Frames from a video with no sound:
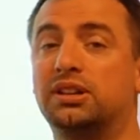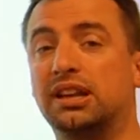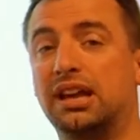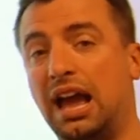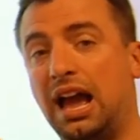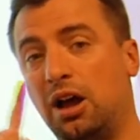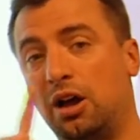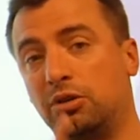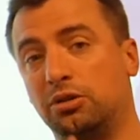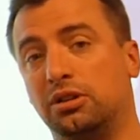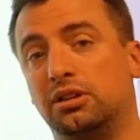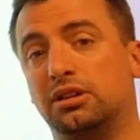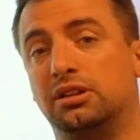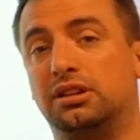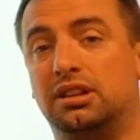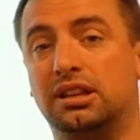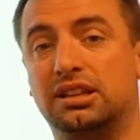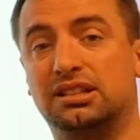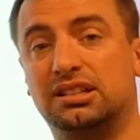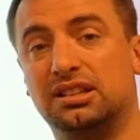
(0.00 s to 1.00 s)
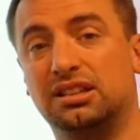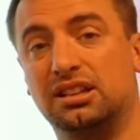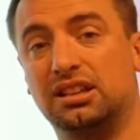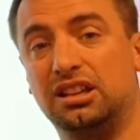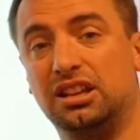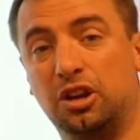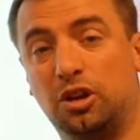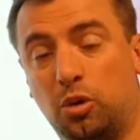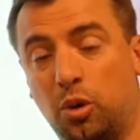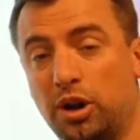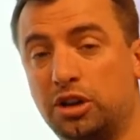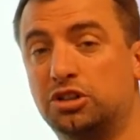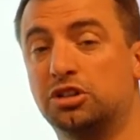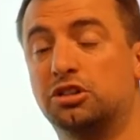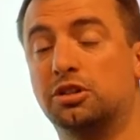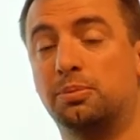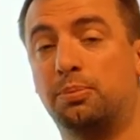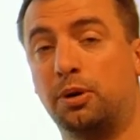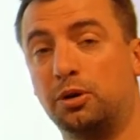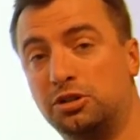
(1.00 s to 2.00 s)
how the equation is
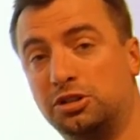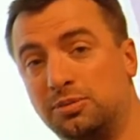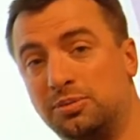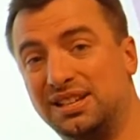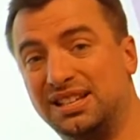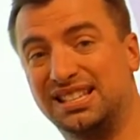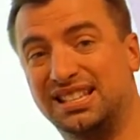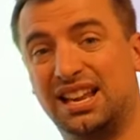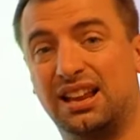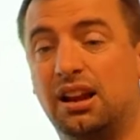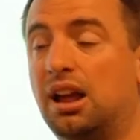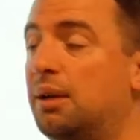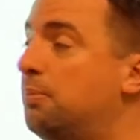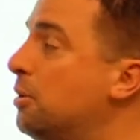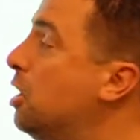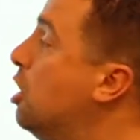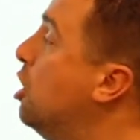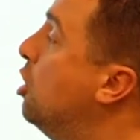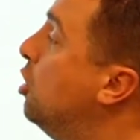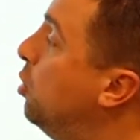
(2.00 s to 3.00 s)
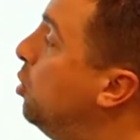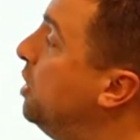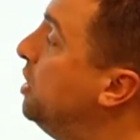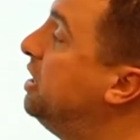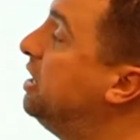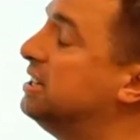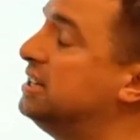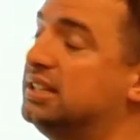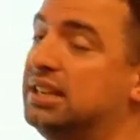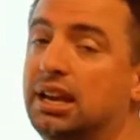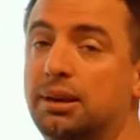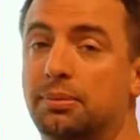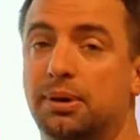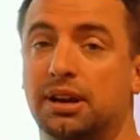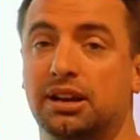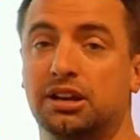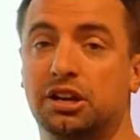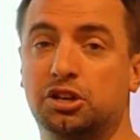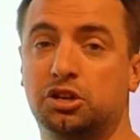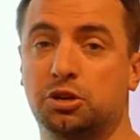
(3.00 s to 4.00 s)
supposed to be set up with the segment
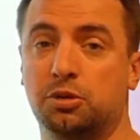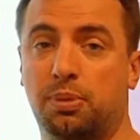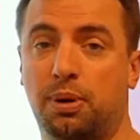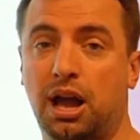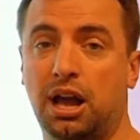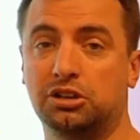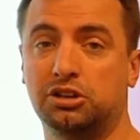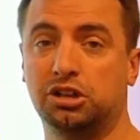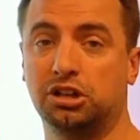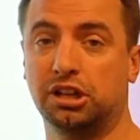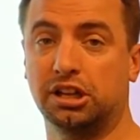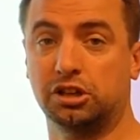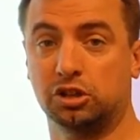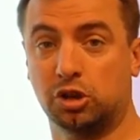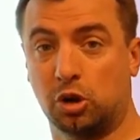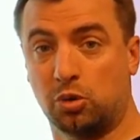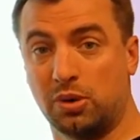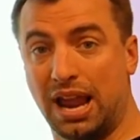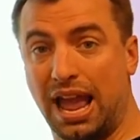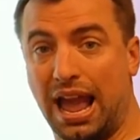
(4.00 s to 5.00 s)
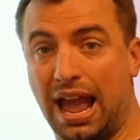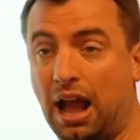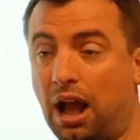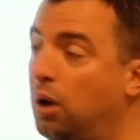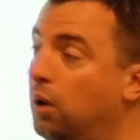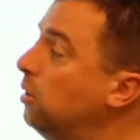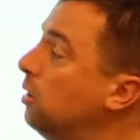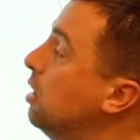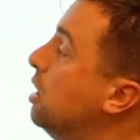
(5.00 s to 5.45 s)
addition postulate. So now